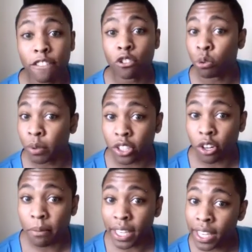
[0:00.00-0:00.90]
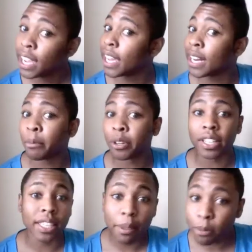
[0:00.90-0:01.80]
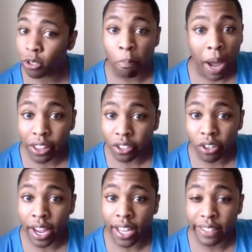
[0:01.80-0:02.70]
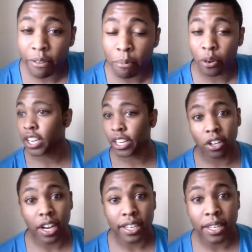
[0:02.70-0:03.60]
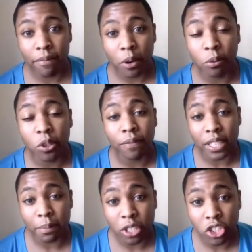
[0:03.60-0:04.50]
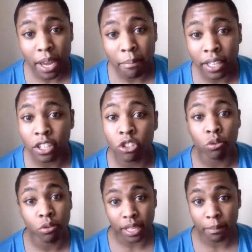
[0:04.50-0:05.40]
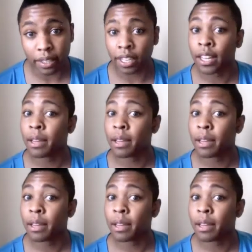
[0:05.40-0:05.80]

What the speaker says: You ignore me and I'm gonna keep bothering your ass even more. Take your goddamn phone, you Facebook chat me, you do something.